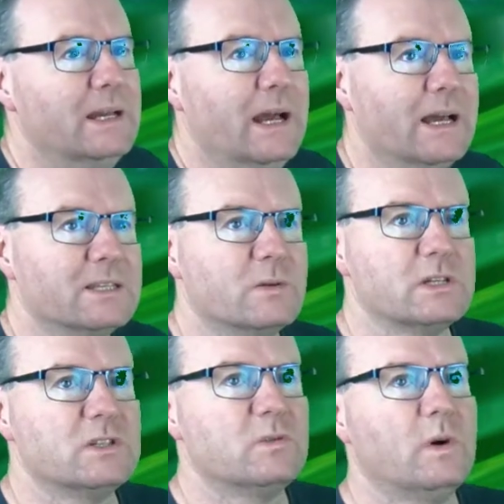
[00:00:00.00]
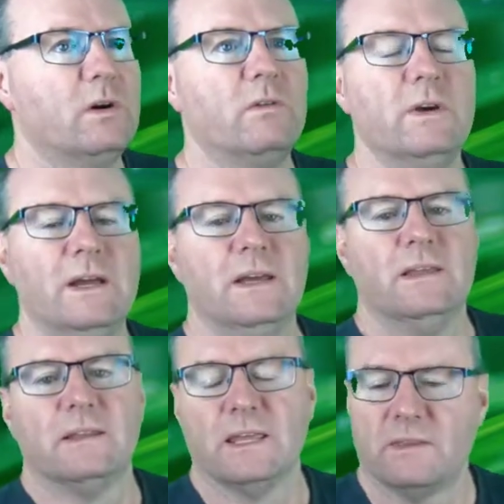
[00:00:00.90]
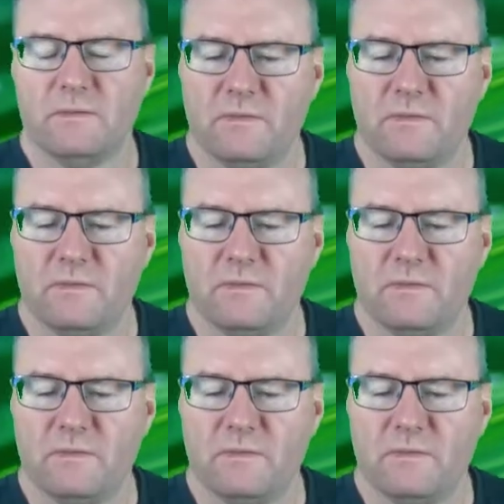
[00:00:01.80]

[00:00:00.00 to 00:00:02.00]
It's question 12. Length of a